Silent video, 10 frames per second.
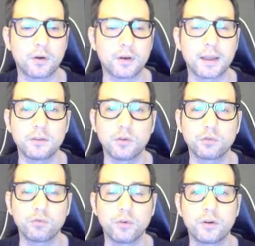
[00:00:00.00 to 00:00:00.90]
connect your
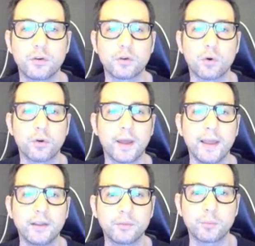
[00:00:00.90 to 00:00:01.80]
Twitter or
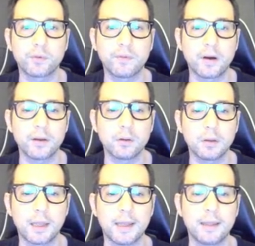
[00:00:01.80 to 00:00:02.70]
X profile
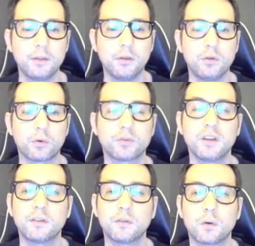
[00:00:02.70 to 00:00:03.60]
and your
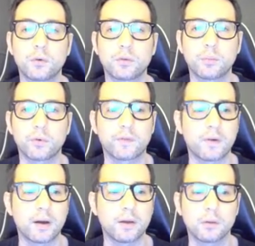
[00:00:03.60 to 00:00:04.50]
Discord
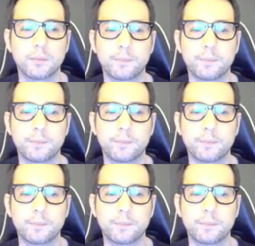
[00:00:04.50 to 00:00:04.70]
profile.